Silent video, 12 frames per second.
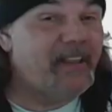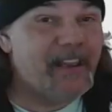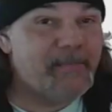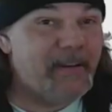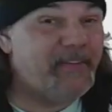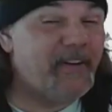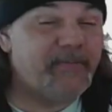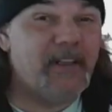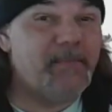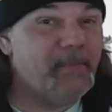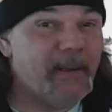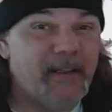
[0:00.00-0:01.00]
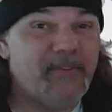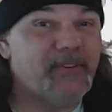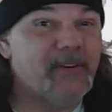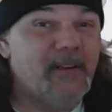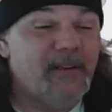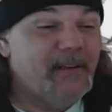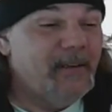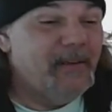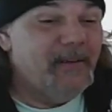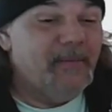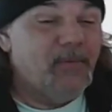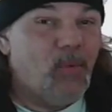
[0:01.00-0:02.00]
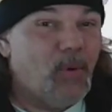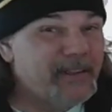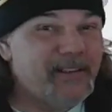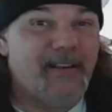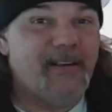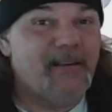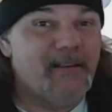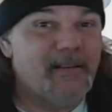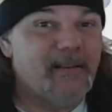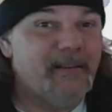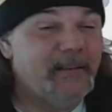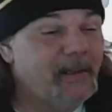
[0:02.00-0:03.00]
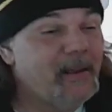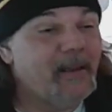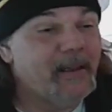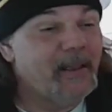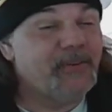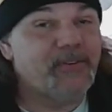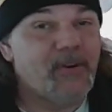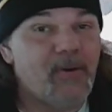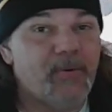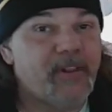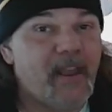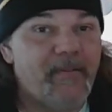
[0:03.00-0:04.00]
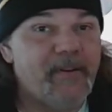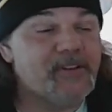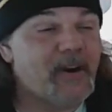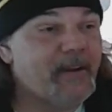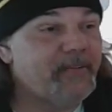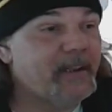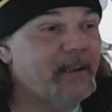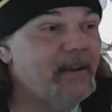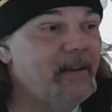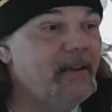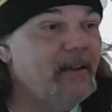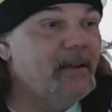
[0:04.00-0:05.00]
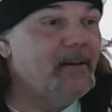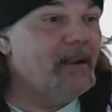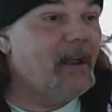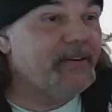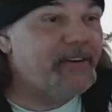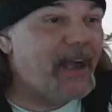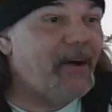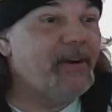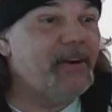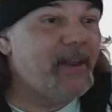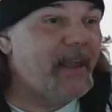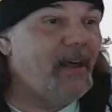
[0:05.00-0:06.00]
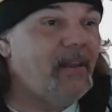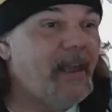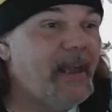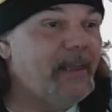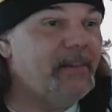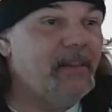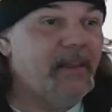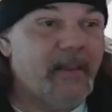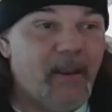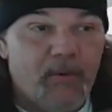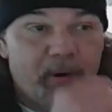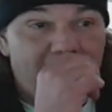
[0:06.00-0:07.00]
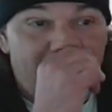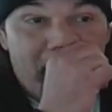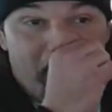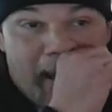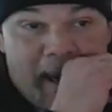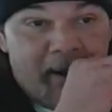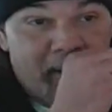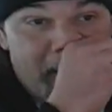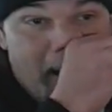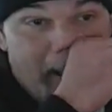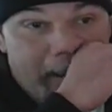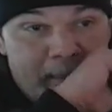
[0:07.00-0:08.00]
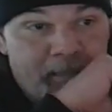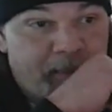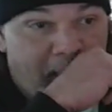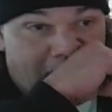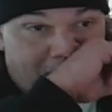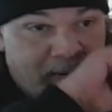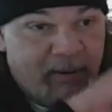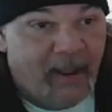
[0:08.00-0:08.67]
take me 50 minutes? What? I guess so, with the heavy traffic. Got down into L.A., the old lady got her hair done at